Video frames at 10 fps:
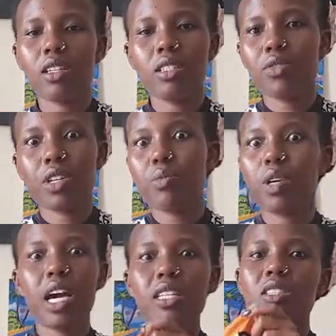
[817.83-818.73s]
different
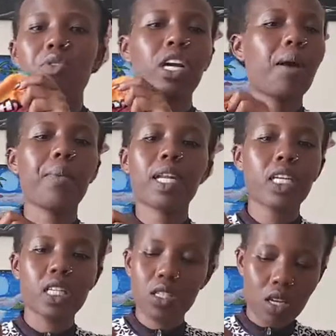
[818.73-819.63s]
brands, different
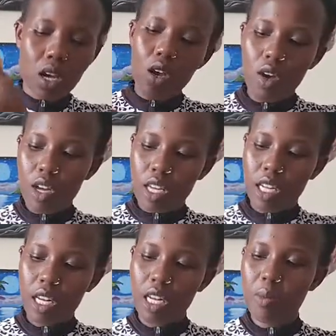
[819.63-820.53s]
companies, but
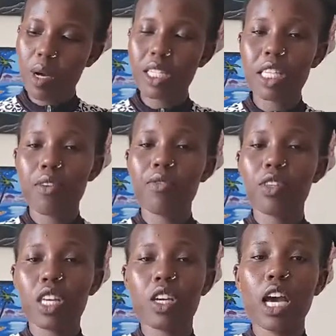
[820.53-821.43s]

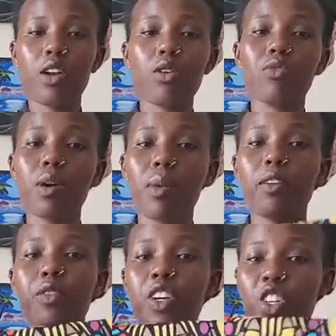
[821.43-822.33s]
a lot of them
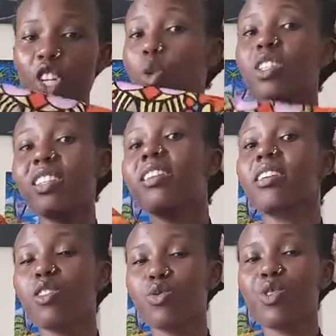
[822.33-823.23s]
are very
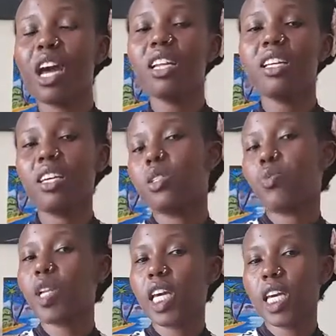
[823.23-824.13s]
shouting. You rarely get
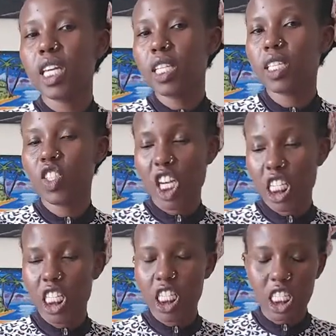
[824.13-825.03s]
plain
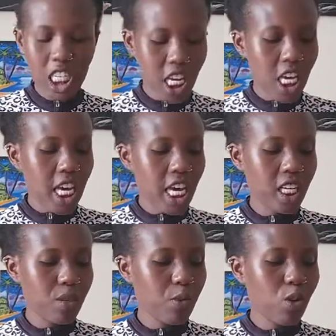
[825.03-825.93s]
jerseys, and
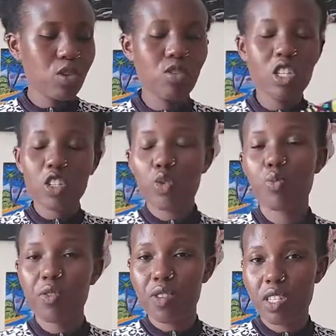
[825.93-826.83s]
it's because you need to
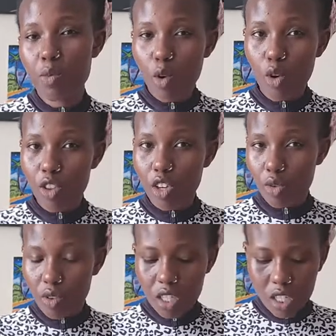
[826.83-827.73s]
be visible on the
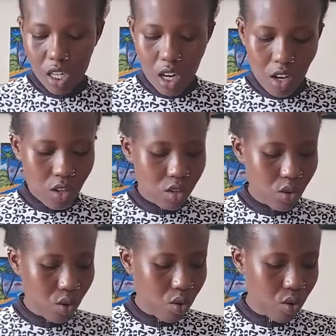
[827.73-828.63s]
road.
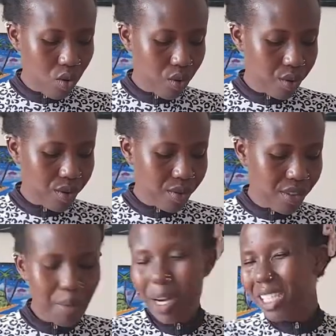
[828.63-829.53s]
So
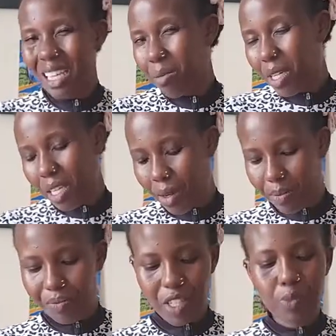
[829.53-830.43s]
the brighter the better,
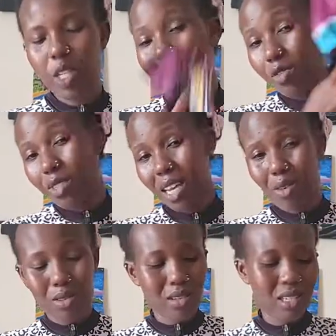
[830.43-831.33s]
especially if you
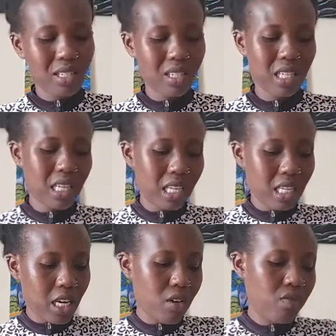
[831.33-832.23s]
cycle in
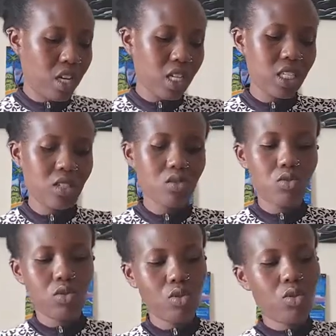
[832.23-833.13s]
the evenings, it's
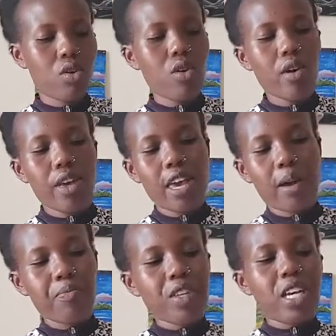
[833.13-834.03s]
good to,
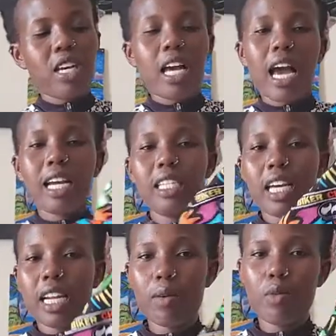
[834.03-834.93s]
yeah.
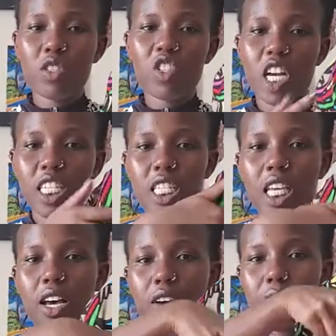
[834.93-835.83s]
Ideally, most jerseys
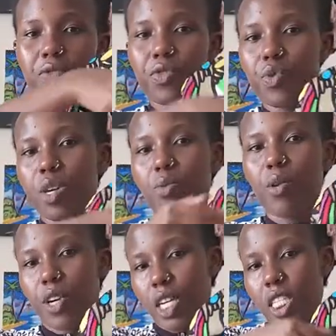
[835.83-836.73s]
have three
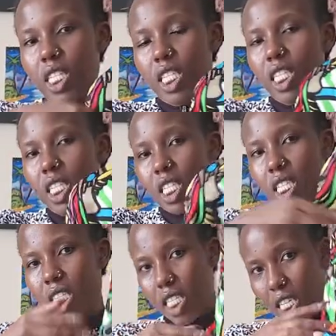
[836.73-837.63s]
pockets
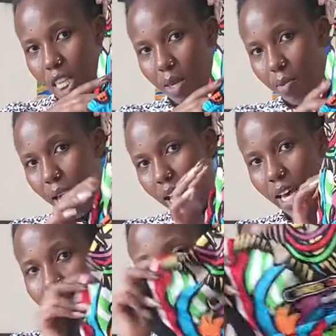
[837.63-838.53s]
at the
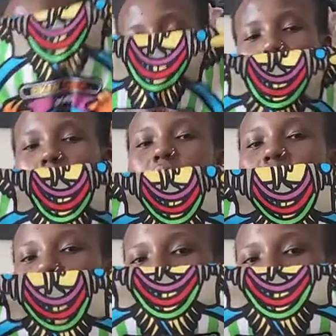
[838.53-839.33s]
back. I hope you guys can